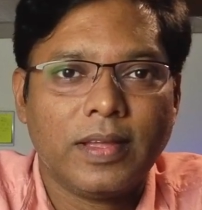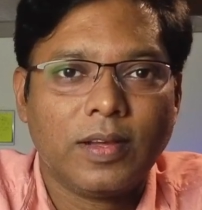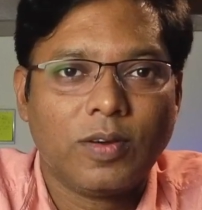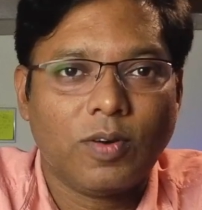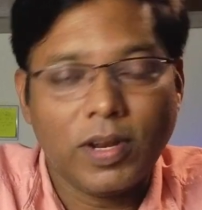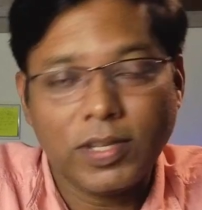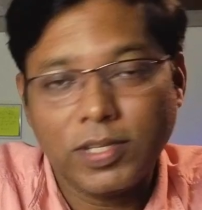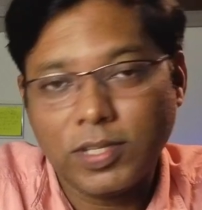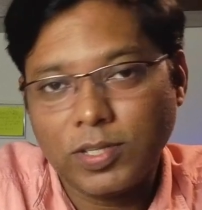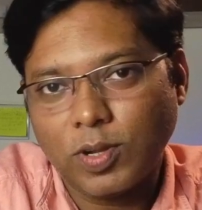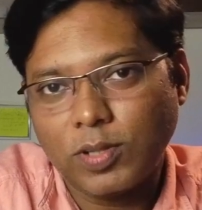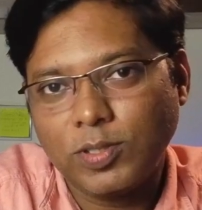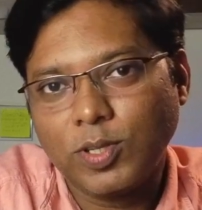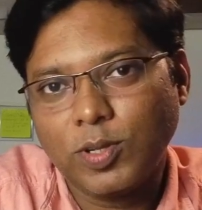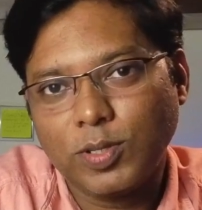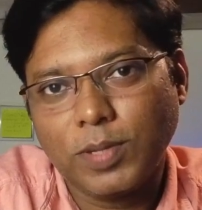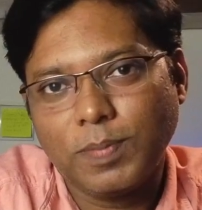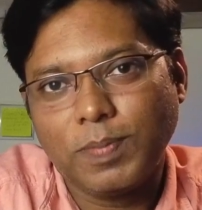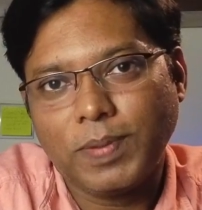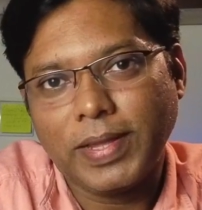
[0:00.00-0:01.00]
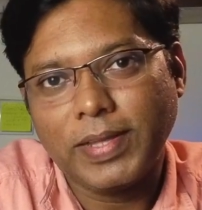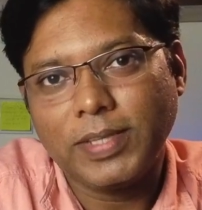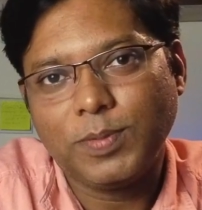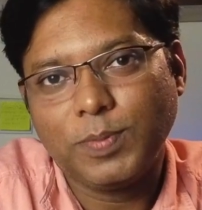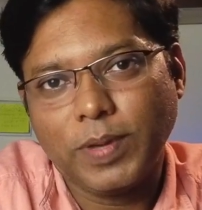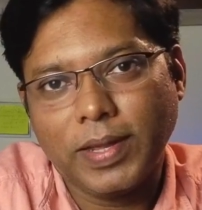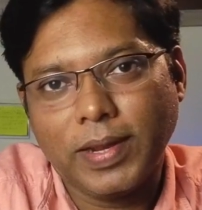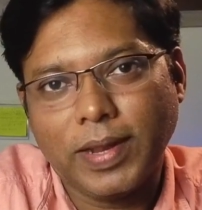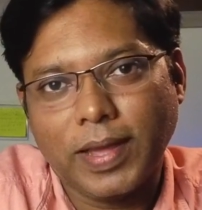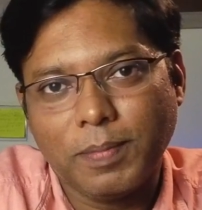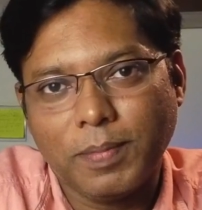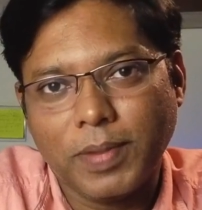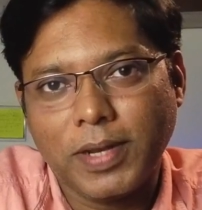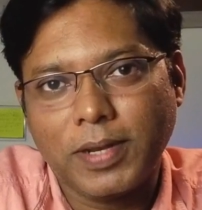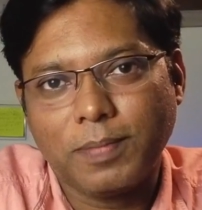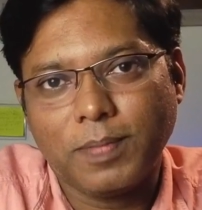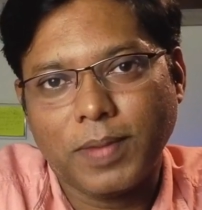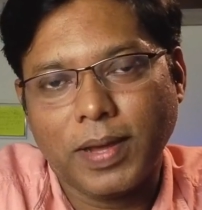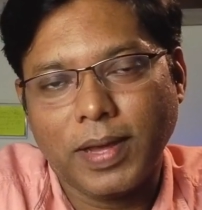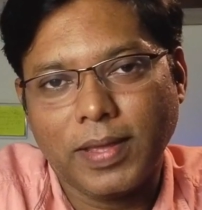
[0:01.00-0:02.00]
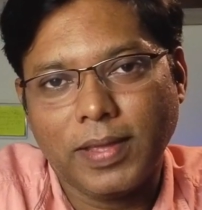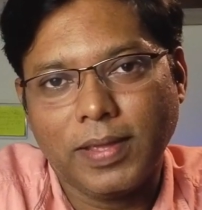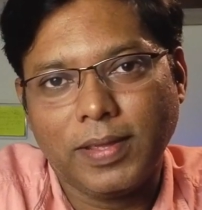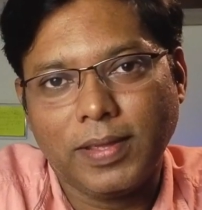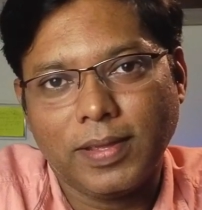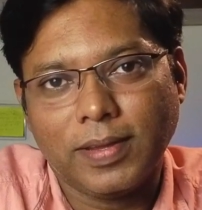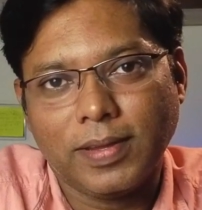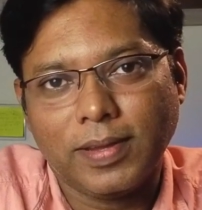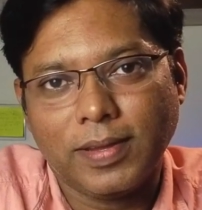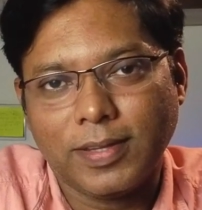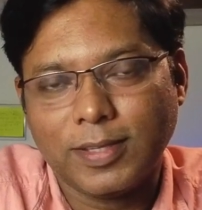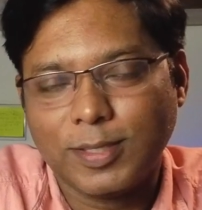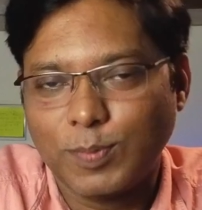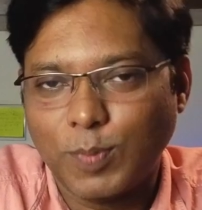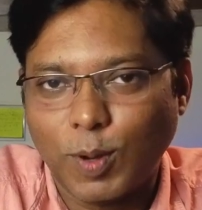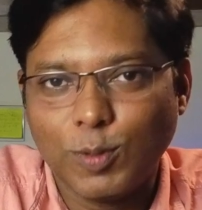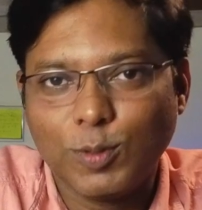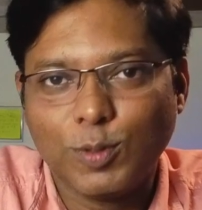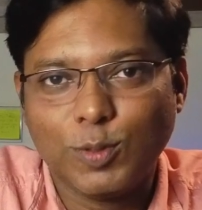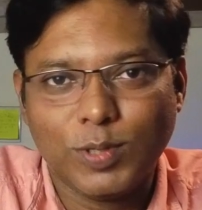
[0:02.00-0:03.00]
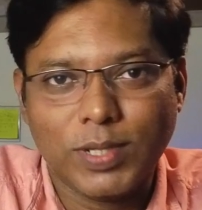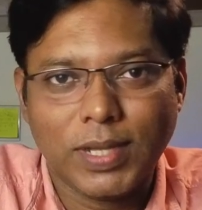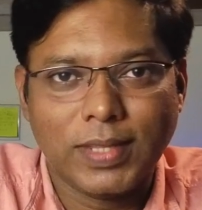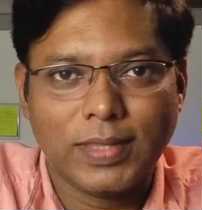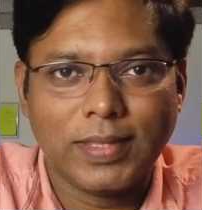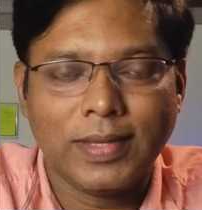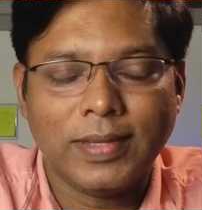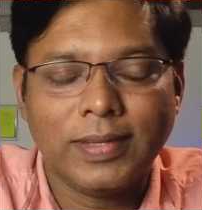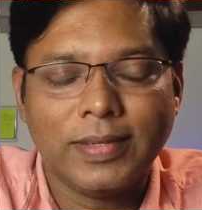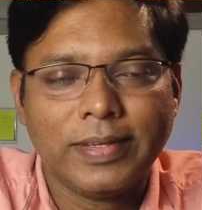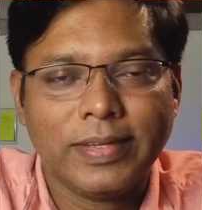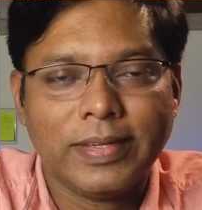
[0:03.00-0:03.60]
College is also the place where I met my spouse Sujata,